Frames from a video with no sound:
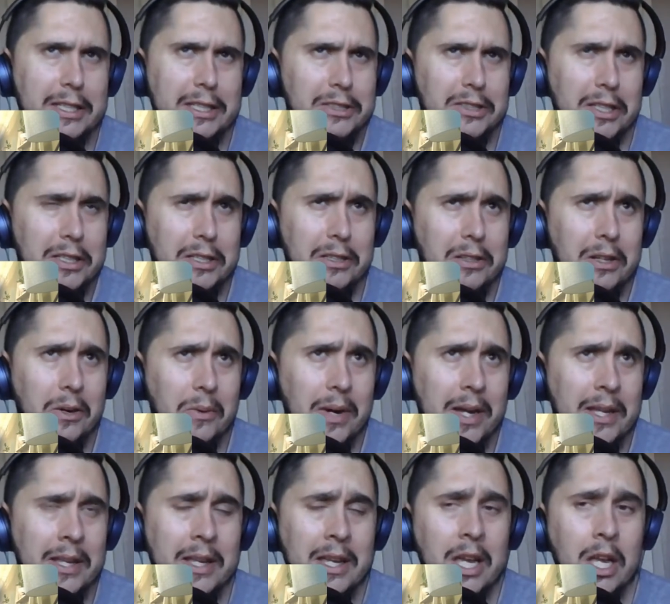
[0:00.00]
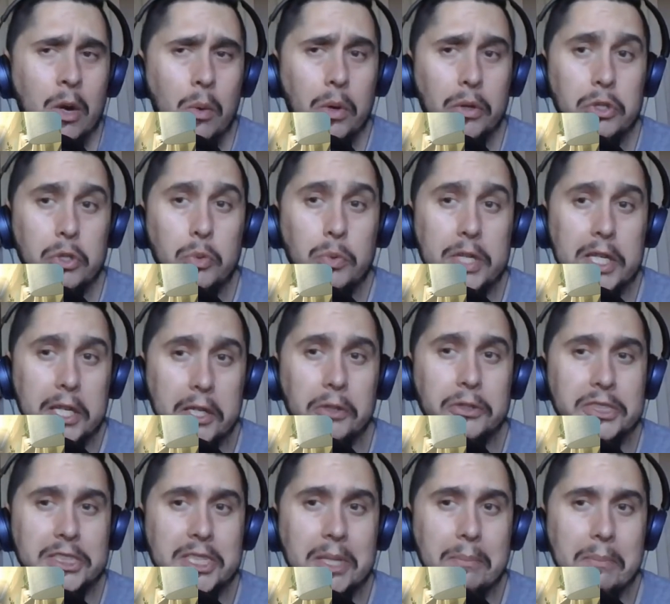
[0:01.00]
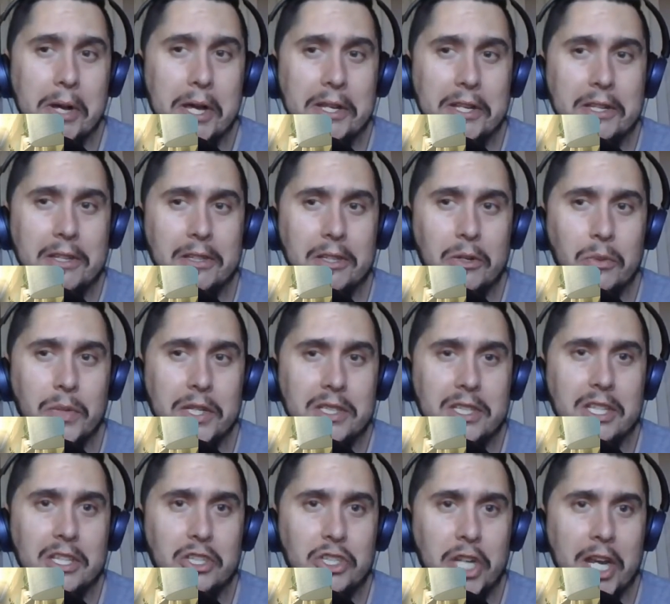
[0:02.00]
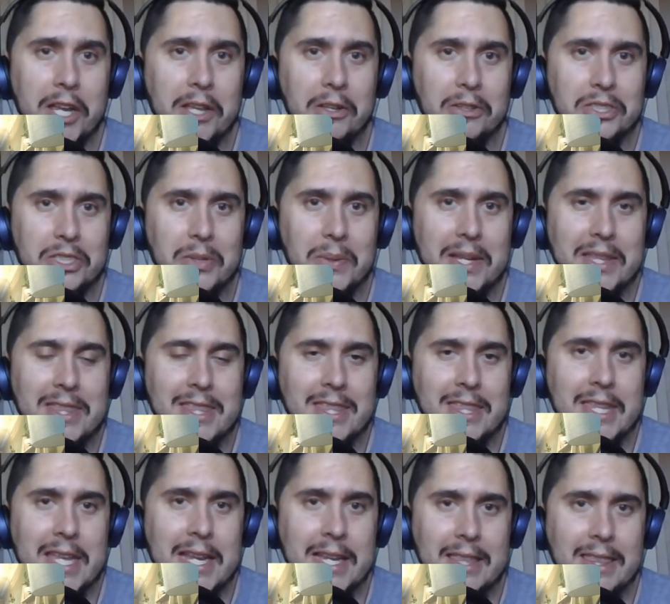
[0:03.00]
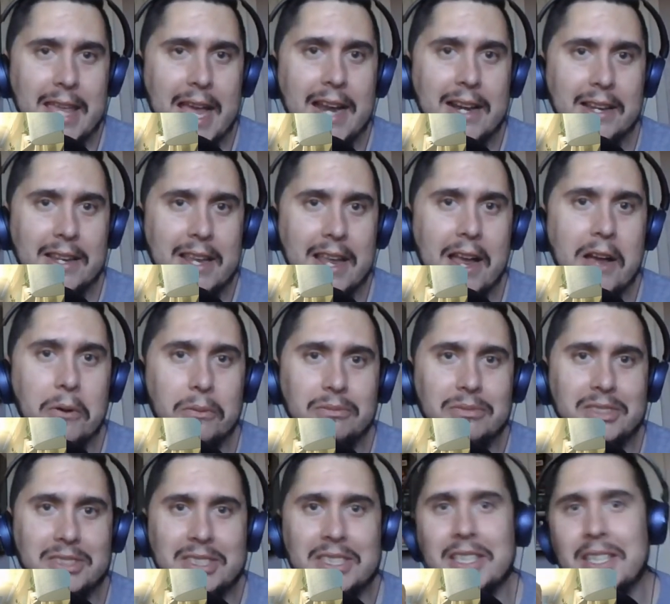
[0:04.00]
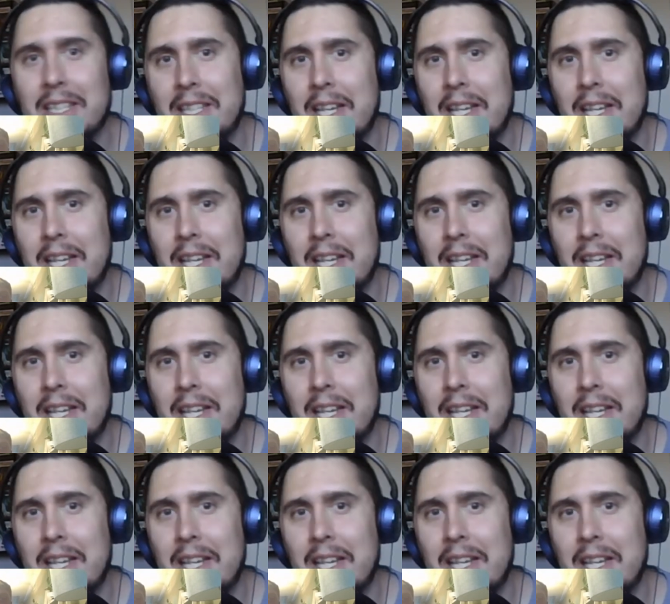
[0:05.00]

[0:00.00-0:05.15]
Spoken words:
he's like, "You know what? Well, you killed somebody and you went to jail, so I think that counts."